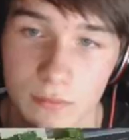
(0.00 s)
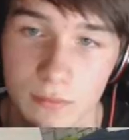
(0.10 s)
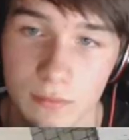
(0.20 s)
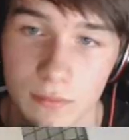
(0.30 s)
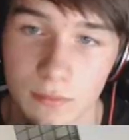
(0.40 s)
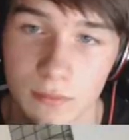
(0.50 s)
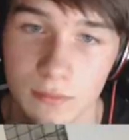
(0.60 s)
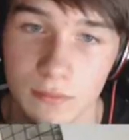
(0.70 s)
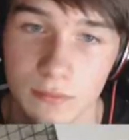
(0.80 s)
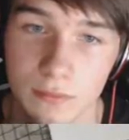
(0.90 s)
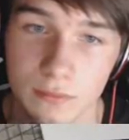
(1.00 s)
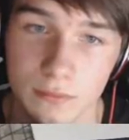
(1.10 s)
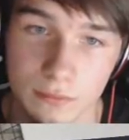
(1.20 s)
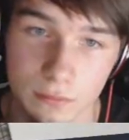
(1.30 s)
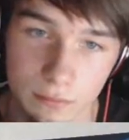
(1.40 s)
Yeah, it's just
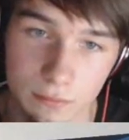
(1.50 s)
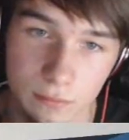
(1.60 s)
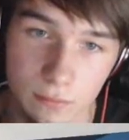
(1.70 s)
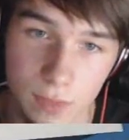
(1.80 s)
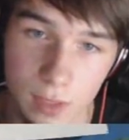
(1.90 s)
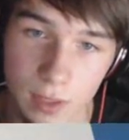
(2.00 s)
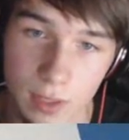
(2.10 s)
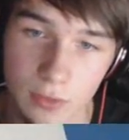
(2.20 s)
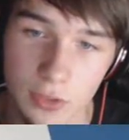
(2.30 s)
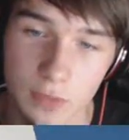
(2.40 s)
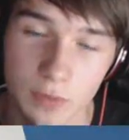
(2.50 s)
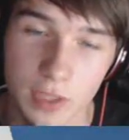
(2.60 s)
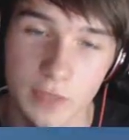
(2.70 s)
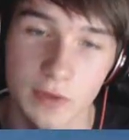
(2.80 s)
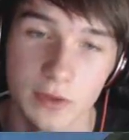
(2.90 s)
you can't find fault. That also
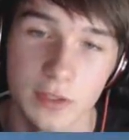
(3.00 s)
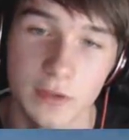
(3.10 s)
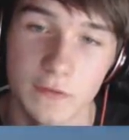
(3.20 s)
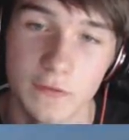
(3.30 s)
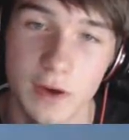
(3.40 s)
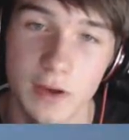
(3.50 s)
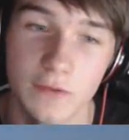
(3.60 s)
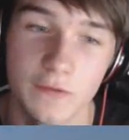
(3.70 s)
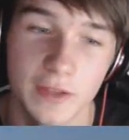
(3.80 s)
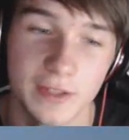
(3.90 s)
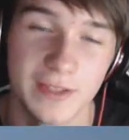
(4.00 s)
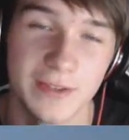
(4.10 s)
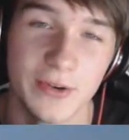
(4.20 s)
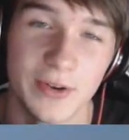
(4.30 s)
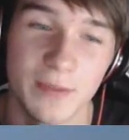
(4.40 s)
brings me on to the final thing to
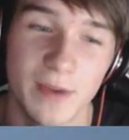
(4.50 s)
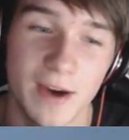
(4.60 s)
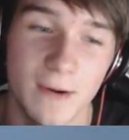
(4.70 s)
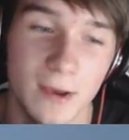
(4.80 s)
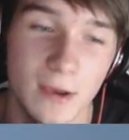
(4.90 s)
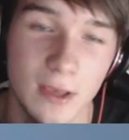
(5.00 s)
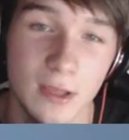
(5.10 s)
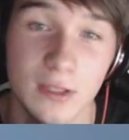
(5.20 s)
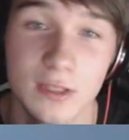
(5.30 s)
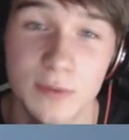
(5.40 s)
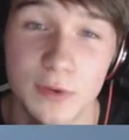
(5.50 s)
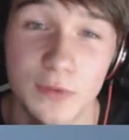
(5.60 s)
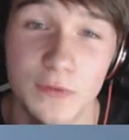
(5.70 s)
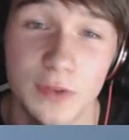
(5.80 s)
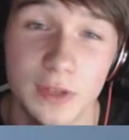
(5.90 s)
talk about in this build
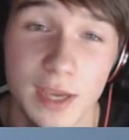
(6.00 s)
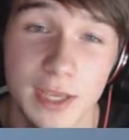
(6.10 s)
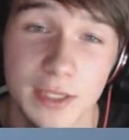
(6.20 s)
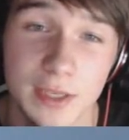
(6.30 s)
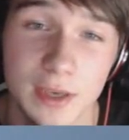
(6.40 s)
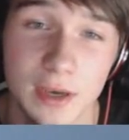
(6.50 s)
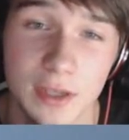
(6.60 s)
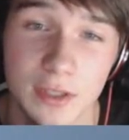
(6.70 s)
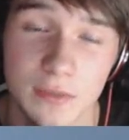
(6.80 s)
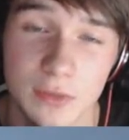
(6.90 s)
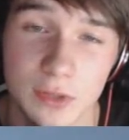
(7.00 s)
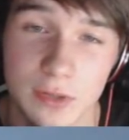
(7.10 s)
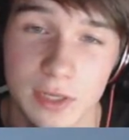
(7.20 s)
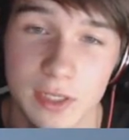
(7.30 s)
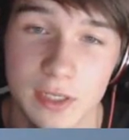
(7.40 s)
review, and that is the custom
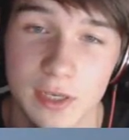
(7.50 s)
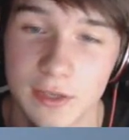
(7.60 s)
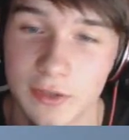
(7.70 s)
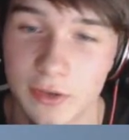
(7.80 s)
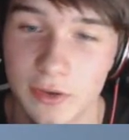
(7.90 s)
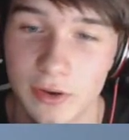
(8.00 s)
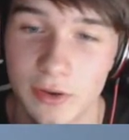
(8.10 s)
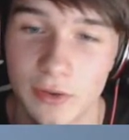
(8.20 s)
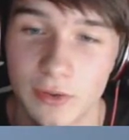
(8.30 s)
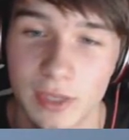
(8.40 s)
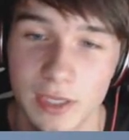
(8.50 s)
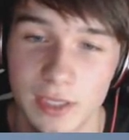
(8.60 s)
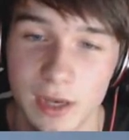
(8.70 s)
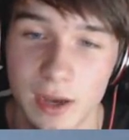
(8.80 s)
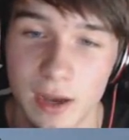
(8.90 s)
trees. So you know who these
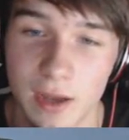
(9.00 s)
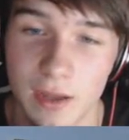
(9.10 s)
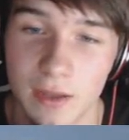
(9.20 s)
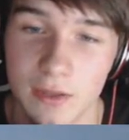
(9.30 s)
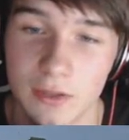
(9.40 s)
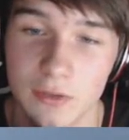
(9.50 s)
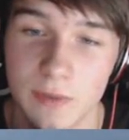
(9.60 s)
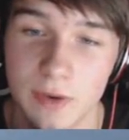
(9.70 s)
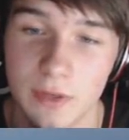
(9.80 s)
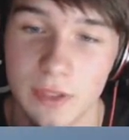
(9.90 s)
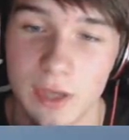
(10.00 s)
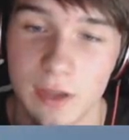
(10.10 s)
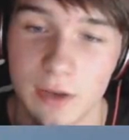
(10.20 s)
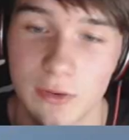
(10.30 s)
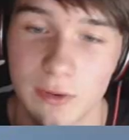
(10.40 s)
two builders are
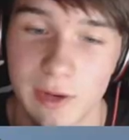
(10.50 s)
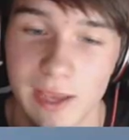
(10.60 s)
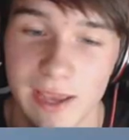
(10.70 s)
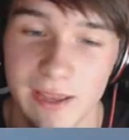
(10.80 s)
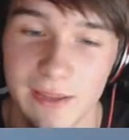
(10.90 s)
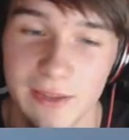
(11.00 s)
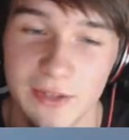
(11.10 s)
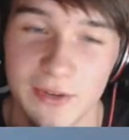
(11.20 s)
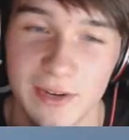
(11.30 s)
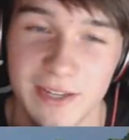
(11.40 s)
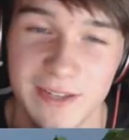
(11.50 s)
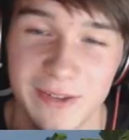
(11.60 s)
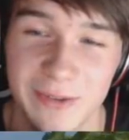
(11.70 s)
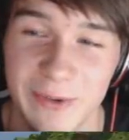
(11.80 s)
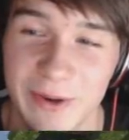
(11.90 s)
that create the trees
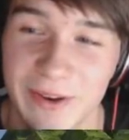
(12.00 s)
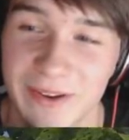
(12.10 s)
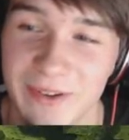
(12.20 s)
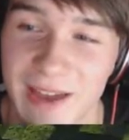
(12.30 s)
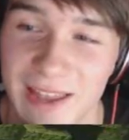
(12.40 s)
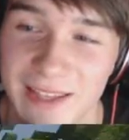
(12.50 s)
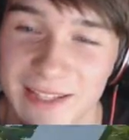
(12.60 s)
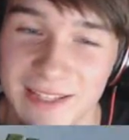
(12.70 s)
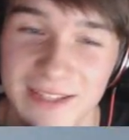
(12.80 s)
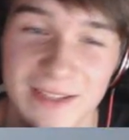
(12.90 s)
on the world of Keralis.